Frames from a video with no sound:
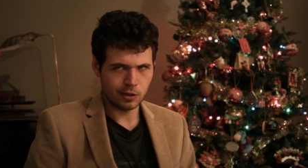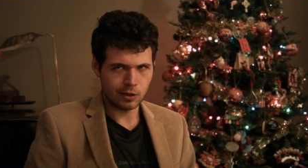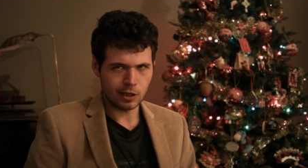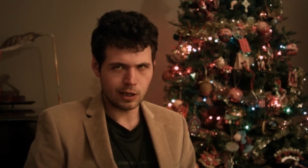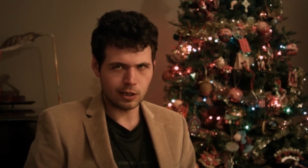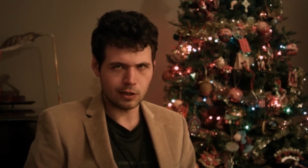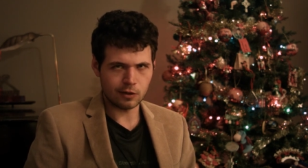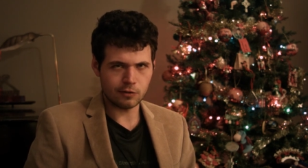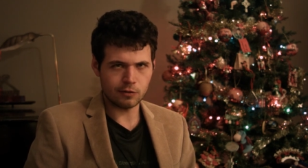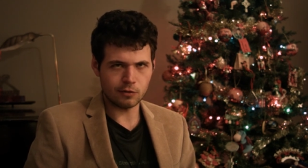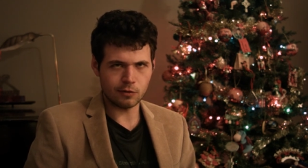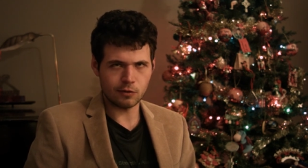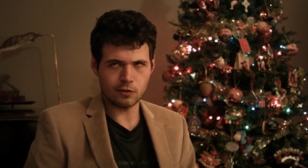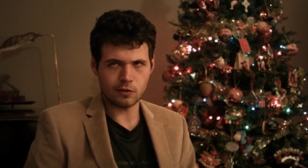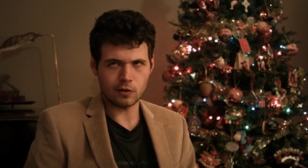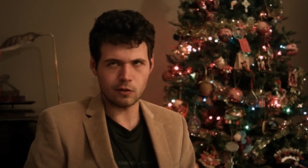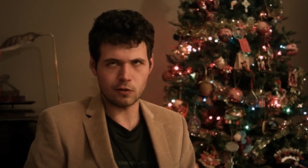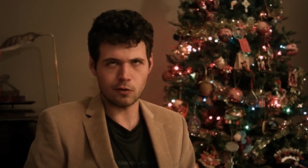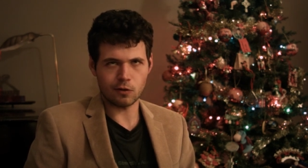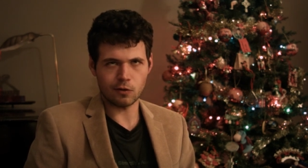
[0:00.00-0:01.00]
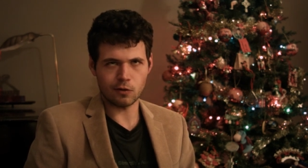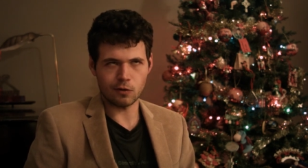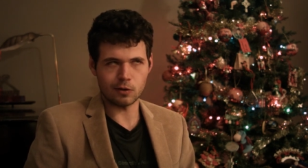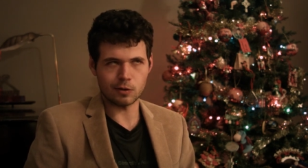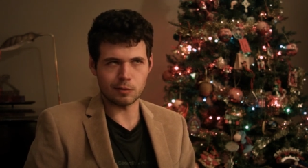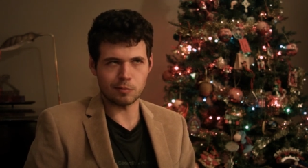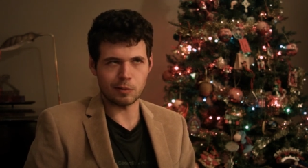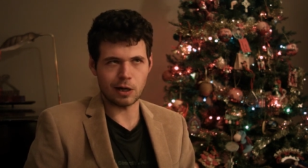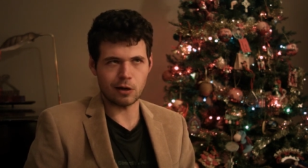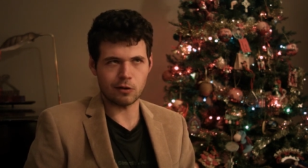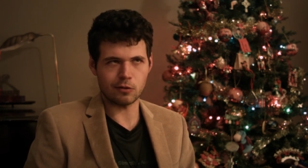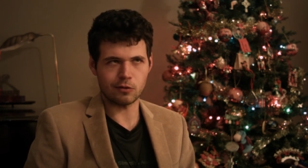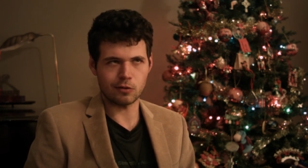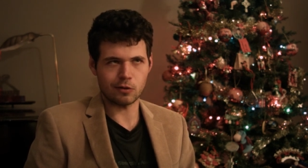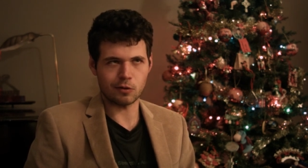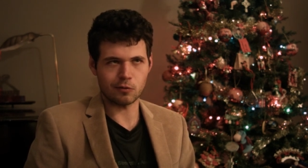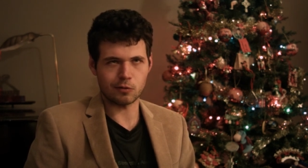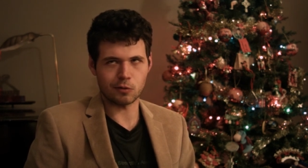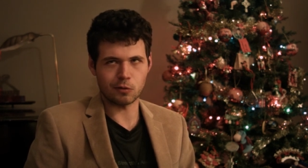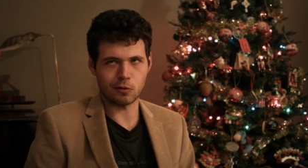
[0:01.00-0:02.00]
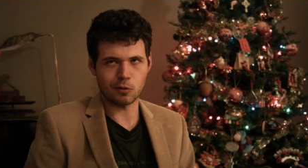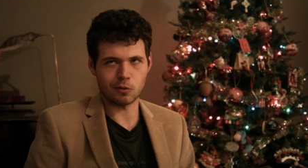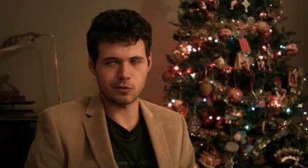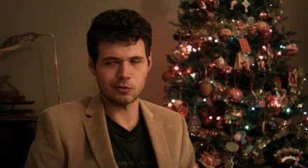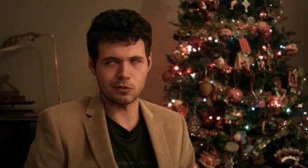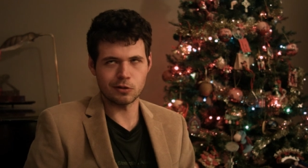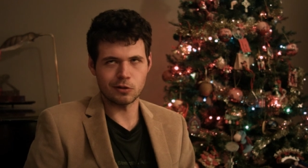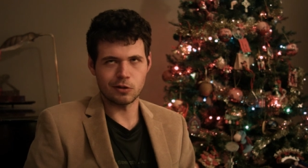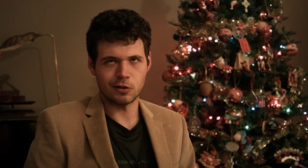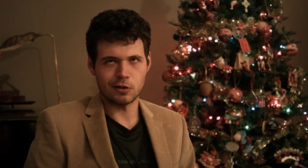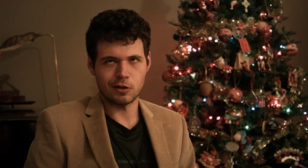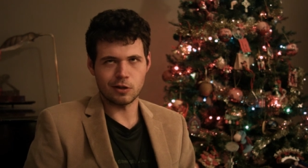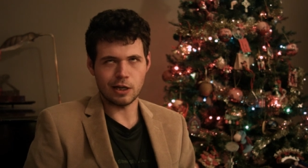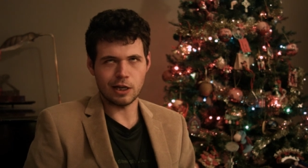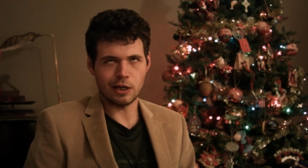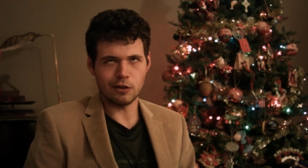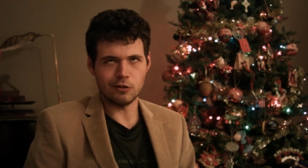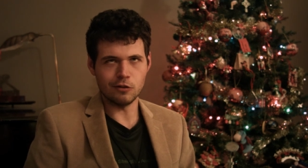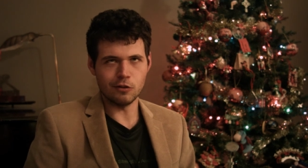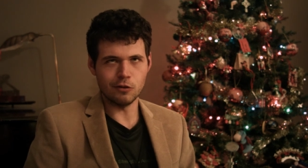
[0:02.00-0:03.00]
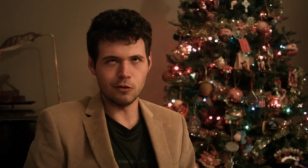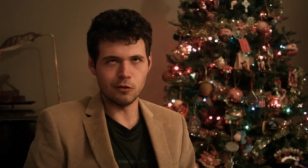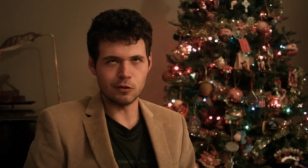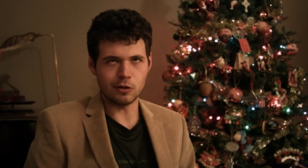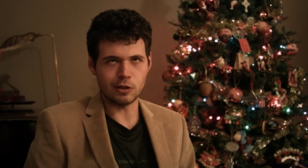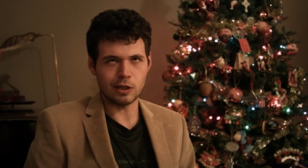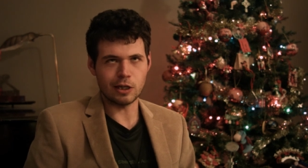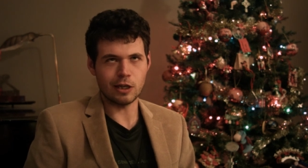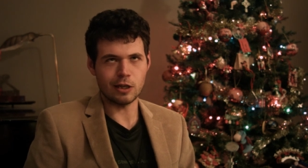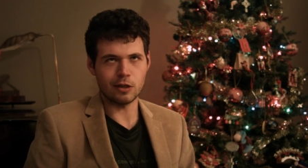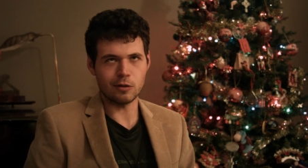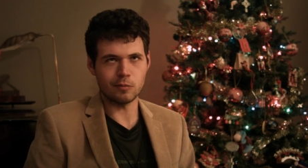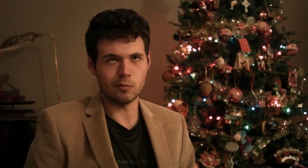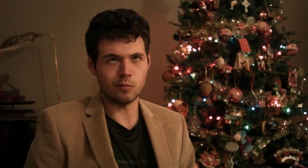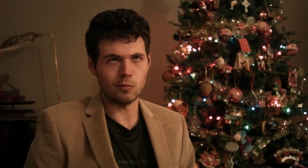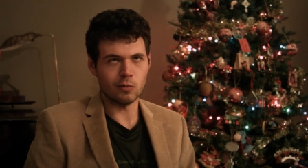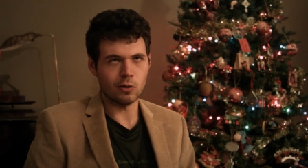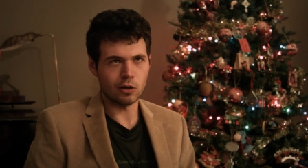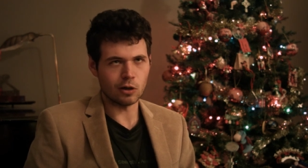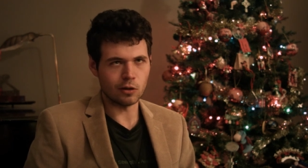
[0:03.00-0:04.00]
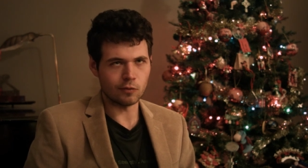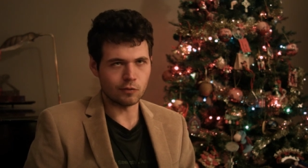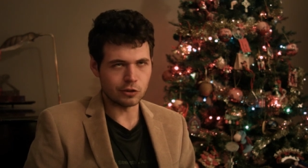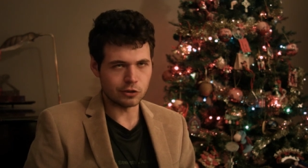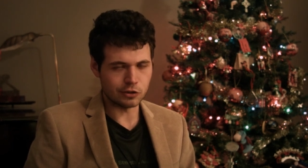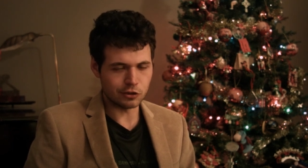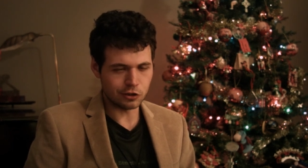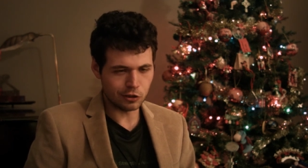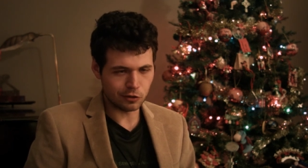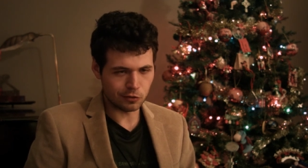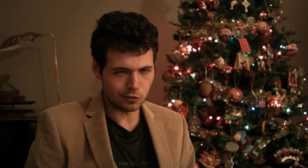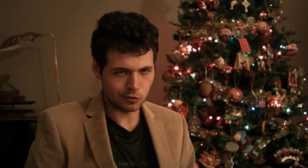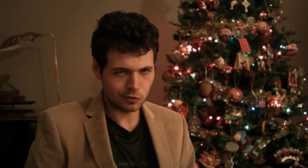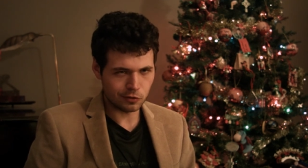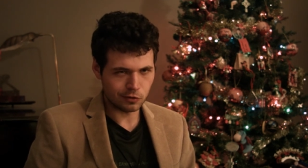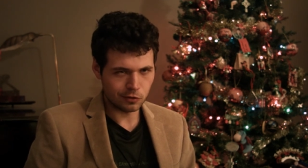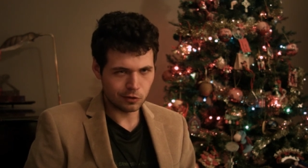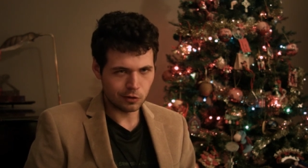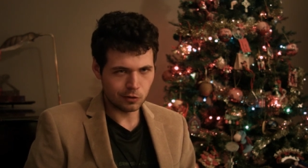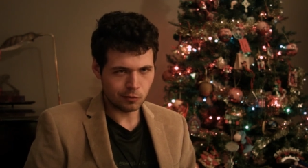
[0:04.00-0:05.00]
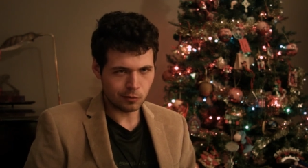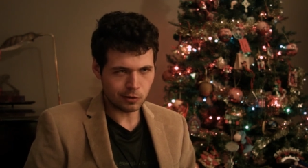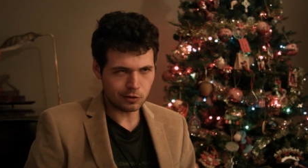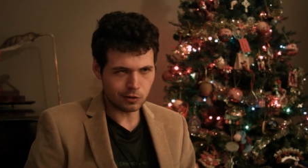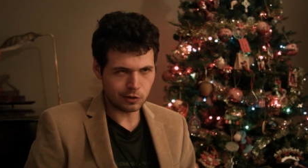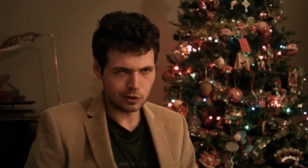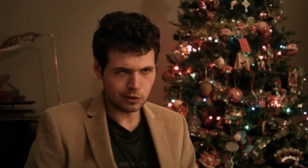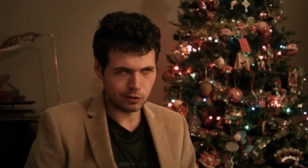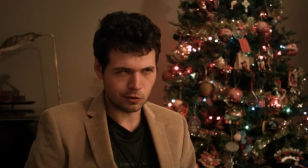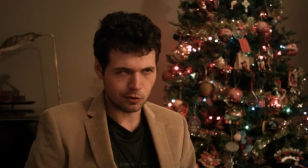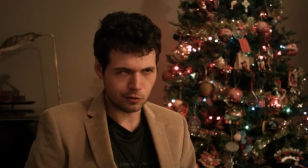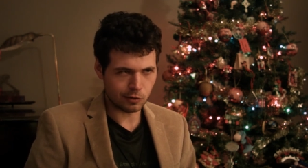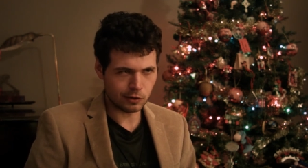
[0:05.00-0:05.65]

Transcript: And as soon as he heard about, of course, a new king of the Jews, what did he do?